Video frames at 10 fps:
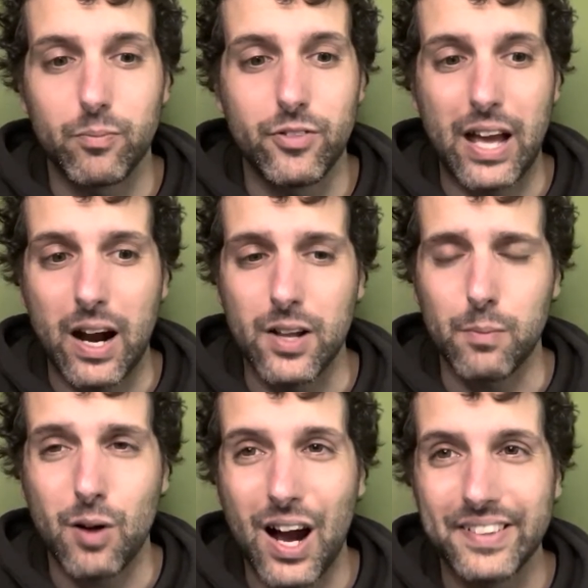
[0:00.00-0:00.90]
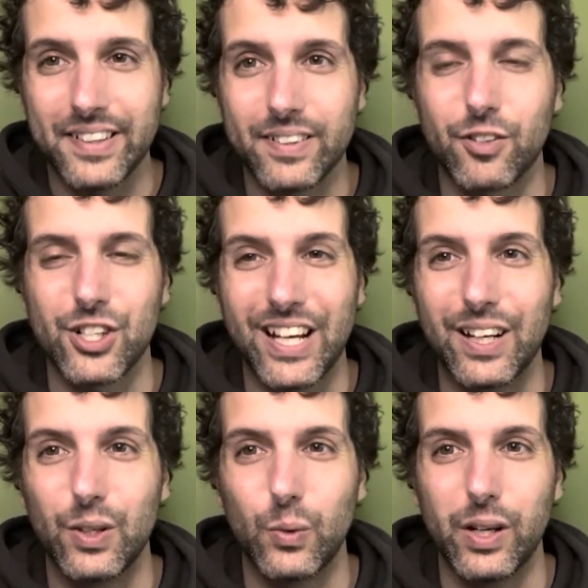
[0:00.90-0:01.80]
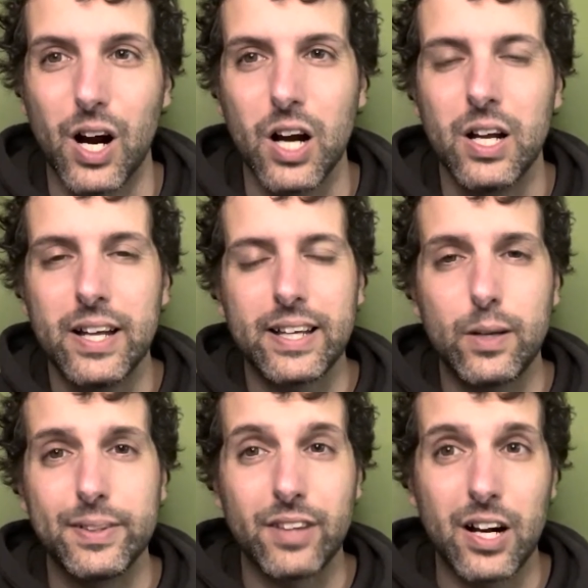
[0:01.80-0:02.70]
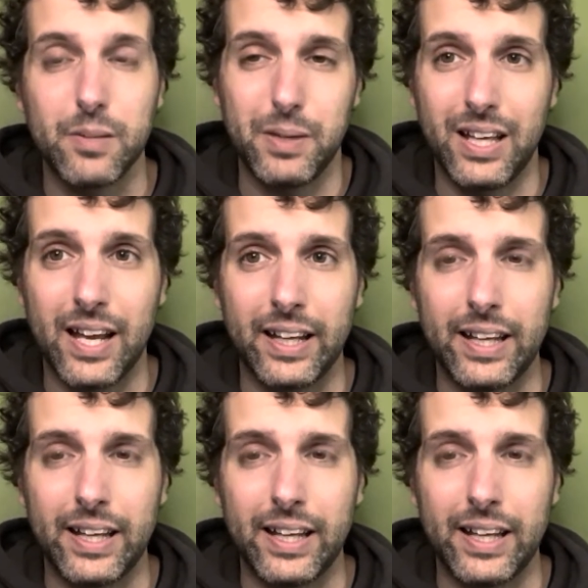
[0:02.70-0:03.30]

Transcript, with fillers: there in the process of creating who we are. He was there in the beginning.